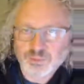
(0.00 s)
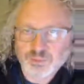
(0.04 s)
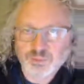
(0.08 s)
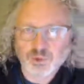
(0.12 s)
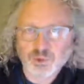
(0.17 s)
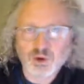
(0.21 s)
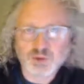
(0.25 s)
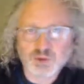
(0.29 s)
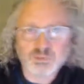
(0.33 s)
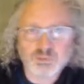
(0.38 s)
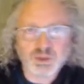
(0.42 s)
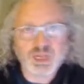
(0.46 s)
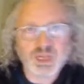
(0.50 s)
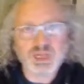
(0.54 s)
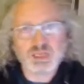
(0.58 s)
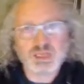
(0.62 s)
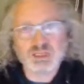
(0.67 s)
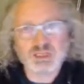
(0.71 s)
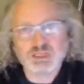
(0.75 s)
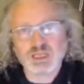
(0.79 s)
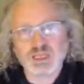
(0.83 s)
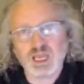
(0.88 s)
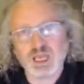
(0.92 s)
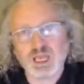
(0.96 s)
point being
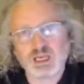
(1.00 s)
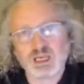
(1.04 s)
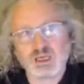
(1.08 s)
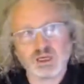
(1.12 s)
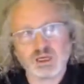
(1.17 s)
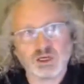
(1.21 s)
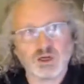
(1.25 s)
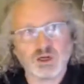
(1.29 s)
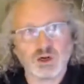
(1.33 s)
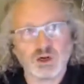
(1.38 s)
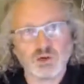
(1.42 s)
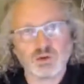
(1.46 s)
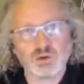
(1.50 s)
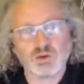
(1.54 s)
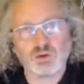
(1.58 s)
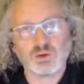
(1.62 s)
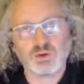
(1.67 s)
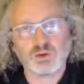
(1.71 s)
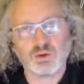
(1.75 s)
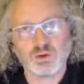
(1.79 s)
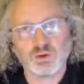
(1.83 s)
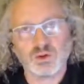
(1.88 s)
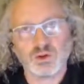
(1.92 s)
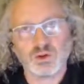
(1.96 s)
is that
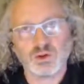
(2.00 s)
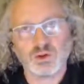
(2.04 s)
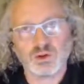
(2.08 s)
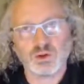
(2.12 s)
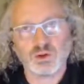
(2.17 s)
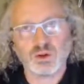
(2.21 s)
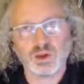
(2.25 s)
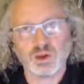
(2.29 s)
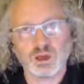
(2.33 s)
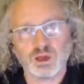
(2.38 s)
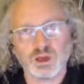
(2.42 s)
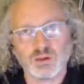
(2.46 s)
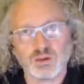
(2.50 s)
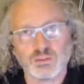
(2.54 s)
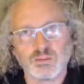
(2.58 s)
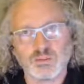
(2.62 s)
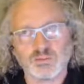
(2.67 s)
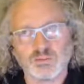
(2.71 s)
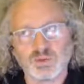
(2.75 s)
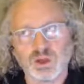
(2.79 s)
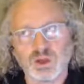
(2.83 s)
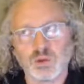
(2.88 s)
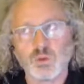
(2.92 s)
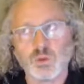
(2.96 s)

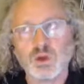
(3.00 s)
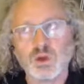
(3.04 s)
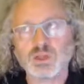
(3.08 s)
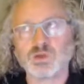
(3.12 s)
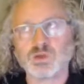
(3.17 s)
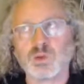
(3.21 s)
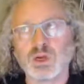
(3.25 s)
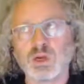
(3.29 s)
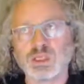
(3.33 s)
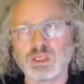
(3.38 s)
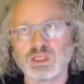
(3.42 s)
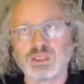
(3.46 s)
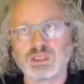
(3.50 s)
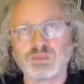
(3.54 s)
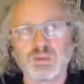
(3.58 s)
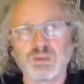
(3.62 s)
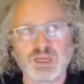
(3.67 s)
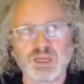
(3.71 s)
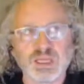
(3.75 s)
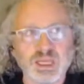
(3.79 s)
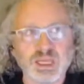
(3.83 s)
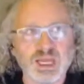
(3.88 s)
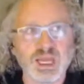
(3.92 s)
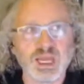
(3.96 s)
it was once
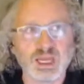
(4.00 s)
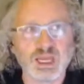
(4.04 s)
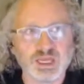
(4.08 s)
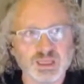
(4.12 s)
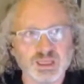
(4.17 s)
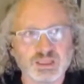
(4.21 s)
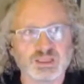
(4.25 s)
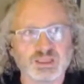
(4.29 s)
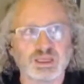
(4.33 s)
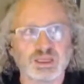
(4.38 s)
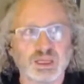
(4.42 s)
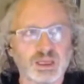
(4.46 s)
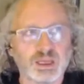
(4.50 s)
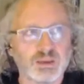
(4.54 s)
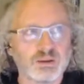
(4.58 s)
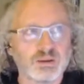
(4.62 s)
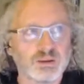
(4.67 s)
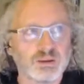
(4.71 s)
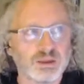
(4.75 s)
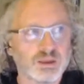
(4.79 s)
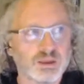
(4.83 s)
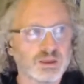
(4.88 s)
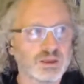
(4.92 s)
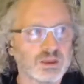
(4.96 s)
speculated.
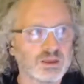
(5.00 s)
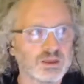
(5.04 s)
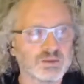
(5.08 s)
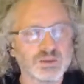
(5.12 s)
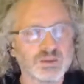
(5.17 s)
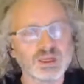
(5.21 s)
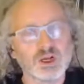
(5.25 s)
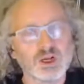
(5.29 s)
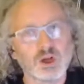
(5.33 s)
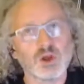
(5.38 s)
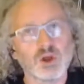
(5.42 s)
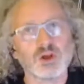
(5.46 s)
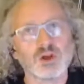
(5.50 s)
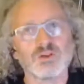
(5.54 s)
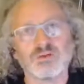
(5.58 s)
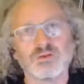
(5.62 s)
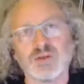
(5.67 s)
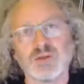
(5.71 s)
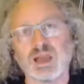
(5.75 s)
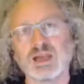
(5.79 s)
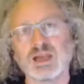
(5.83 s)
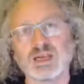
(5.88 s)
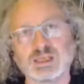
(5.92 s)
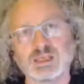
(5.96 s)
There's been a lot of
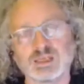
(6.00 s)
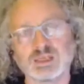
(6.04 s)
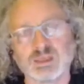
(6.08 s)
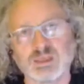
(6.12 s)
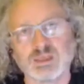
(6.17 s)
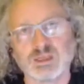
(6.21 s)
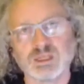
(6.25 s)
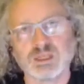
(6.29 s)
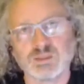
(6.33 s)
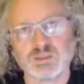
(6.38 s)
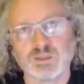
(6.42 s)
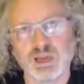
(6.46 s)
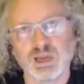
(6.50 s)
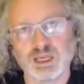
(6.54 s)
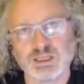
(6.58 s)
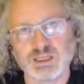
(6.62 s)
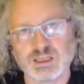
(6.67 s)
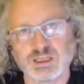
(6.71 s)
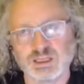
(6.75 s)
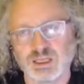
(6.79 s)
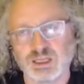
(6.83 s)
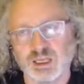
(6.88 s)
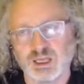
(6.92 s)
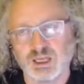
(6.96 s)
failures in this
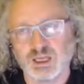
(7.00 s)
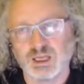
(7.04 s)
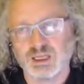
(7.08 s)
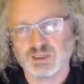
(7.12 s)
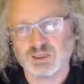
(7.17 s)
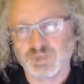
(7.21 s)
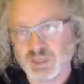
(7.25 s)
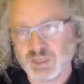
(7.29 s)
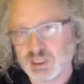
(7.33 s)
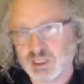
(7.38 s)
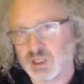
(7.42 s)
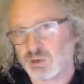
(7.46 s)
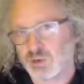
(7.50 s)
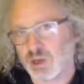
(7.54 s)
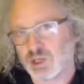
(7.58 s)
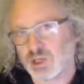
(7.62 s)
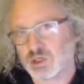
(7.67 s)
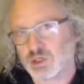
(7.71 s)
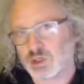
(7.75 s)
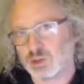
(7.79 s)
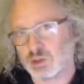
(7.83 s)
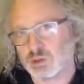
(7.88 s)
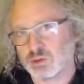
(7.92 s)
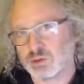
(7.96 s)
space, especially
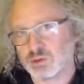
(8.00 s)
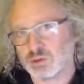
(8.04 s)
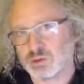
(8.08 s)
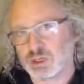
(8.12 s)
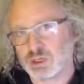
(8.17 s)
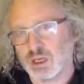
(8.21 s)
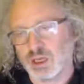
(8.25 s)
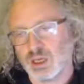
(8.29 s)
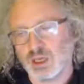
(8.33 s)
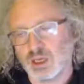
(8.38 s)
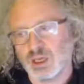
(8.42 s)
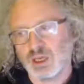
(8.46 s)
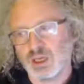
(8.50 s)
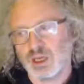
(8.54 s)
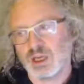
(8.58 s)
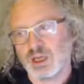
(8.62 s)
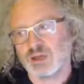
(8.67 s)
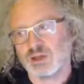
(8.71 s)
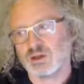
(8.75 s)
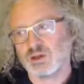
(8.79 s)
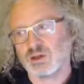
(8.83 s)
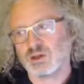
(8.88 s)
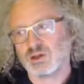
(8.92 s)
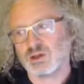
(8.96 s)
around journals,
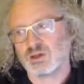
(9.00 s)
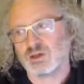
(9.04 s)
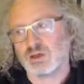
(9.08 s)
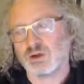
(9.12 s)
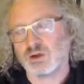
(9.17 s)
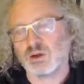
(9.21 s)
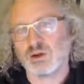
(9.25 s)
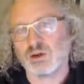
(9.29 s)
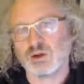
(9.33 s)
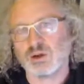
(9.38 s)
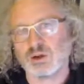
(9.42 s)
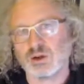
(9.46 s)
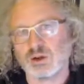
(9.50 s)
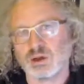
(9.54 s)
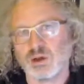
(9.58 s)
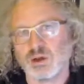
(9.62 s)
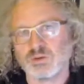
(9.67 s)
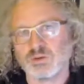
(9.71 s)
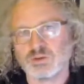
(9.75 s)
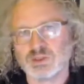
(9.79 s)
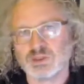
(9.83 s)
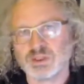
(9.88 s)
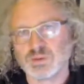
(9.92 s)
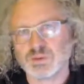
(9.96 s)
and there are
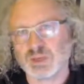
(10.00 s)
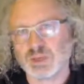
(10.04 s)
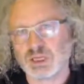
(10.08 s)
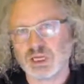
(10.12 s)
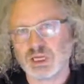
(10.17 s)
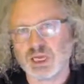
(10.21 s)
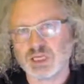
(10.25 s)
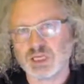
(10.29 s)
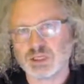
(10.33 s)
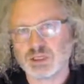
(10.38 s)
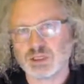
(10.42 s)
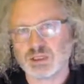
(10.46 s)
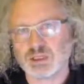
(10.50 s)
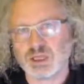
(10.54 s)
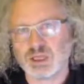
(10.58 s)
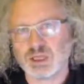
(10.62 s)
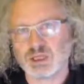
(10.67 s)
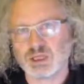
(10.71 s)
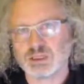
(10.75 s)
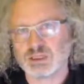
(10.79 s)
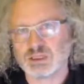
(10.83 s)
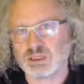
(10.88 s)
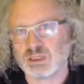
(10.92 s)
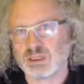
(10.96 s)
often speculation
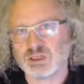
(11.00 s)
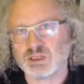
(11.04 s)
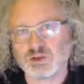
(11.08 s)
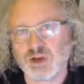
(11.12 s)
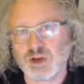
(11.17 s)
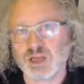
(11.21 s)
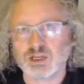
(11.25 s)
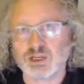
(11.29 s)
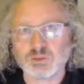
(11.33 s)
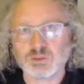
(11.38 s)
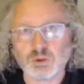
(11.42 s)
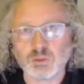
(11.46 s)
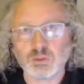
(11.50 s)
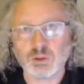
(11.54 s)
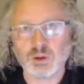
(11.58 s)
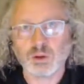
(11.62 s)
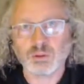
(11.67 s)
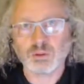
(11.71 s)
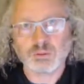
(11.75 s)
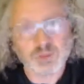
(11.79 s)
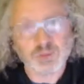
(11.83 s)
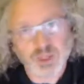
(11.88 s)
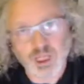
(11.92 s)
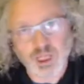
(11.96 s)
that it's an intractable
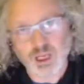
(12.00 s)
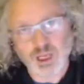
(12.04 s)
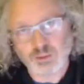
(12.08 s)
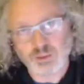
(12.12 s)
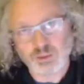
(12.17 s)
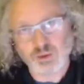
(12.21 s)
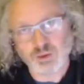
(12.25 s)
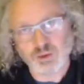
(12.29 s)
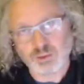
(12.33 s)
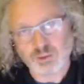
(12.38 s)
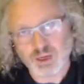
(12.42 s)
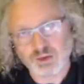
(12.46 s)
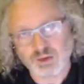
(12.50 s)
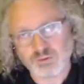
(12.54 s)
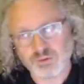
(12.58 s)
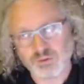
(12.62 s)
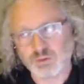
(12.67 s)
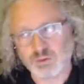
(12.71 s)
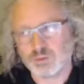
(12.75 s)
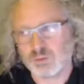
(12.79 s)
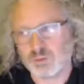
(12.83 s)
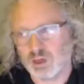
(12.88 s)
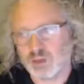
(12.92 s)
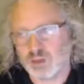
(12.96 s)
problem. You can't build a
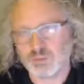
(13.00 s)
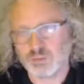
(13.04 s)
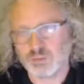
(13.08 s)
platform,